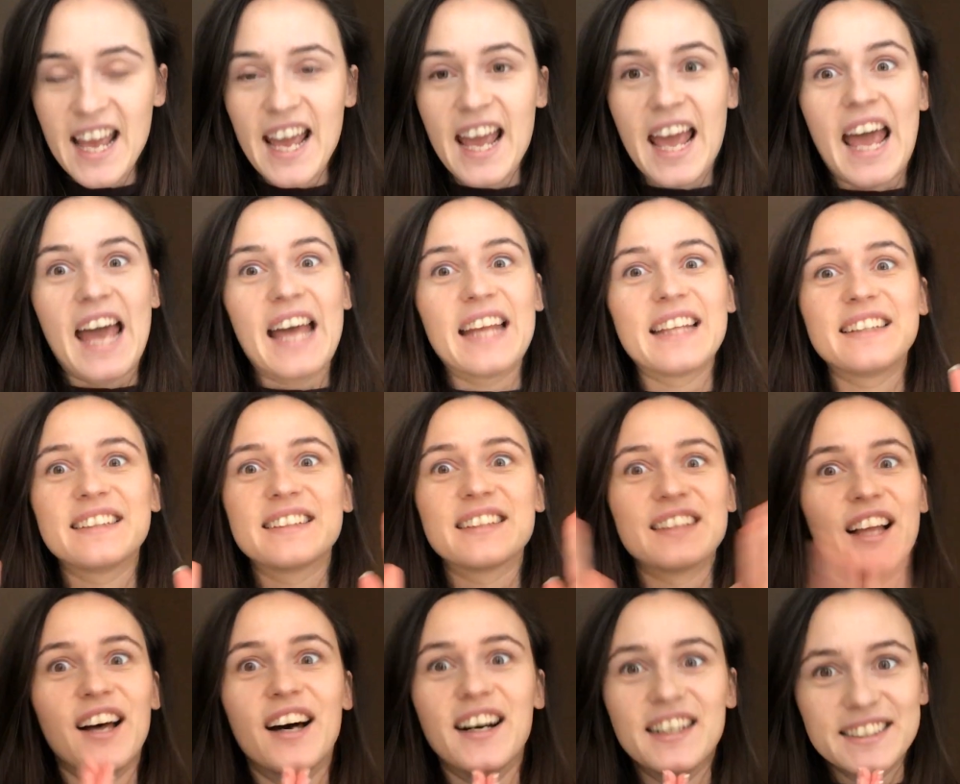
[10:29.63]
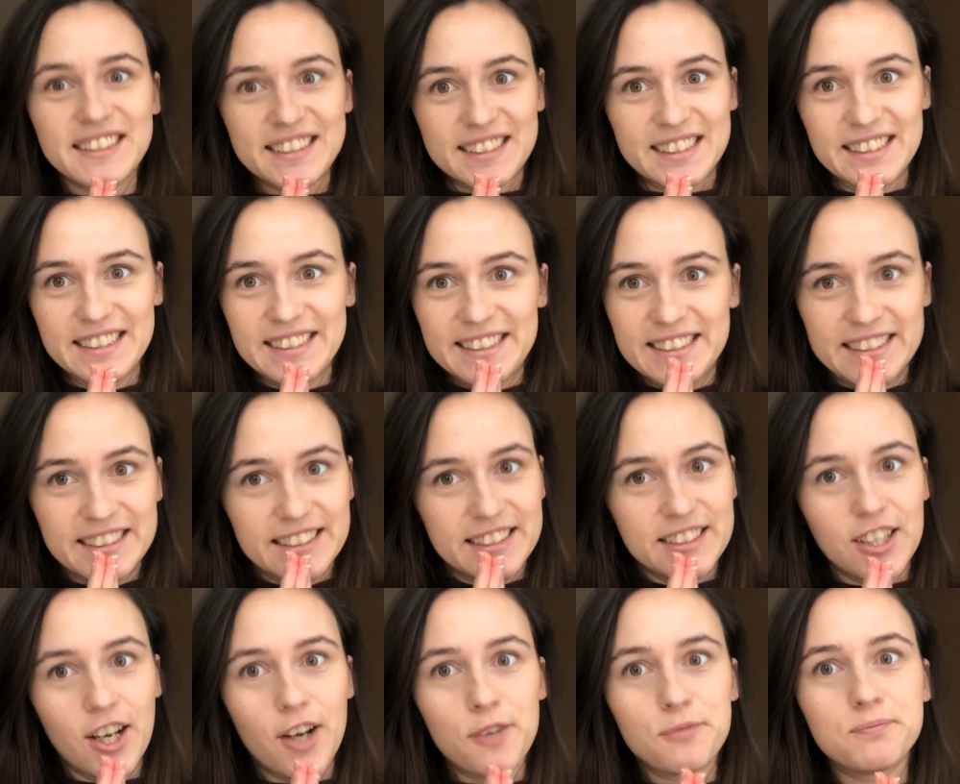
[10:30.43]
And lastly,
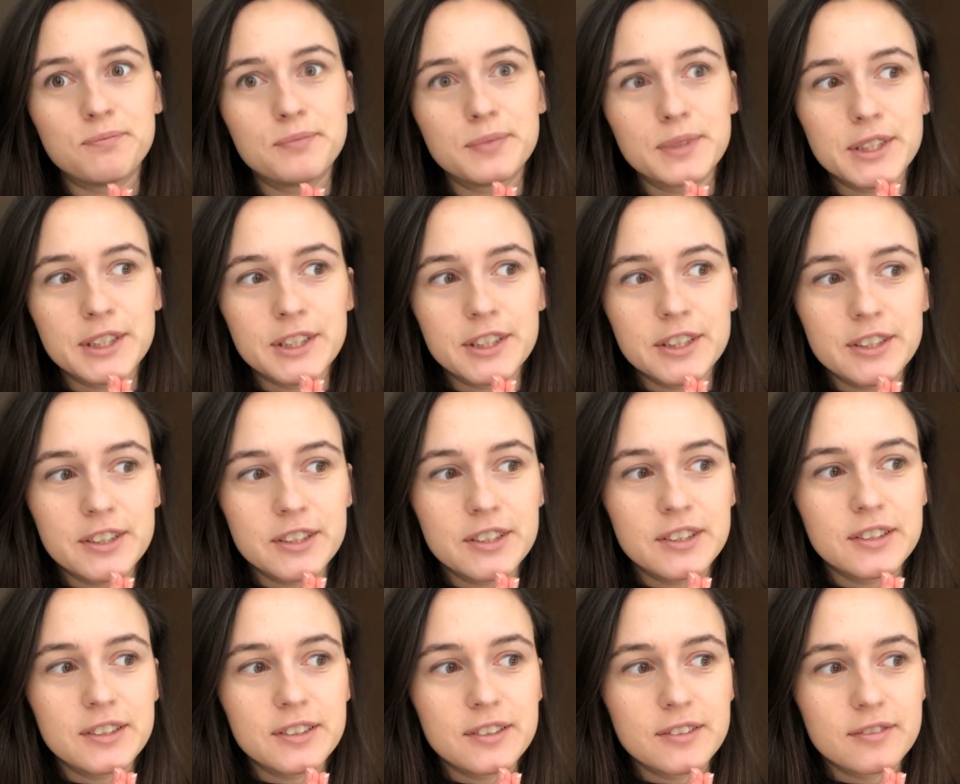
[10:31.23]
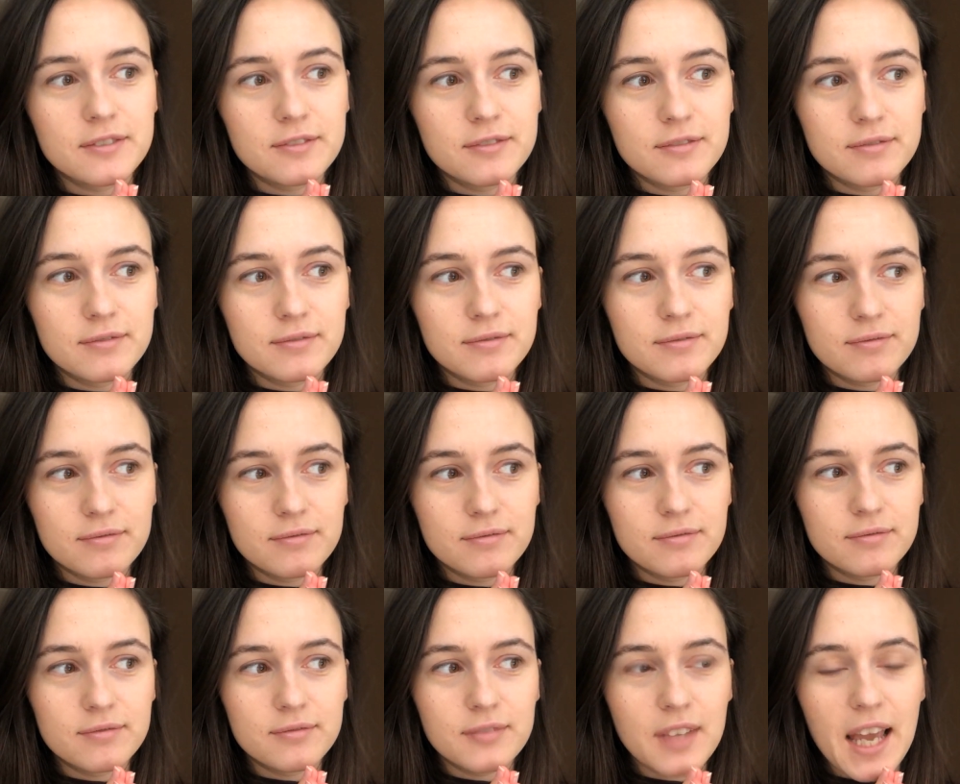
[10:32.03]
number
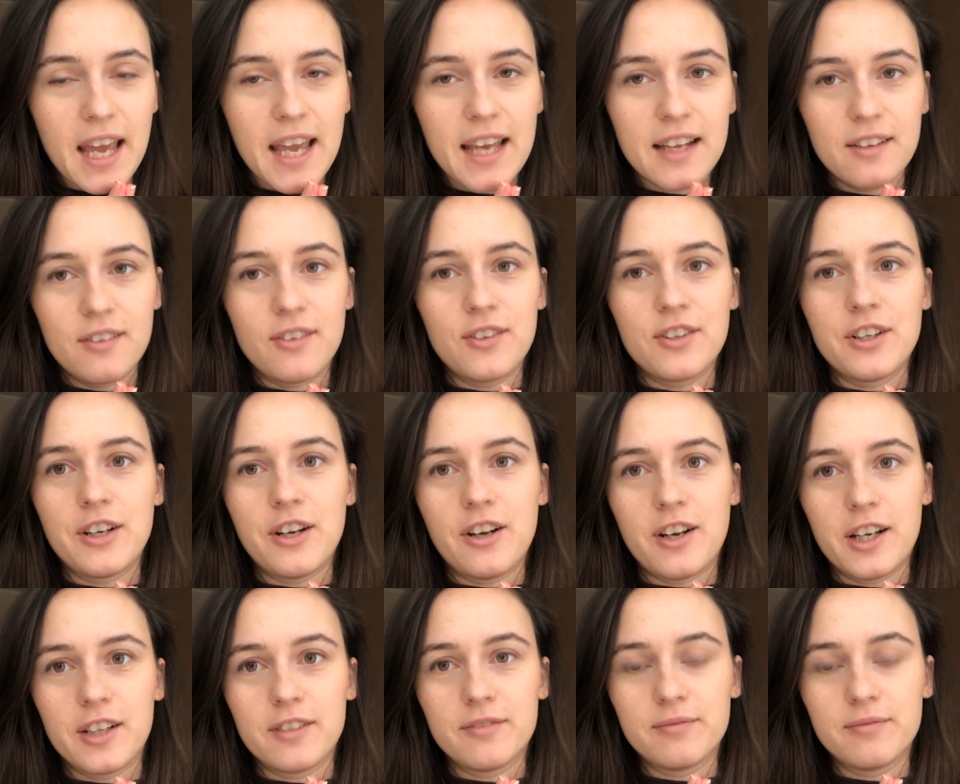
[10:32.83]
8 or 9.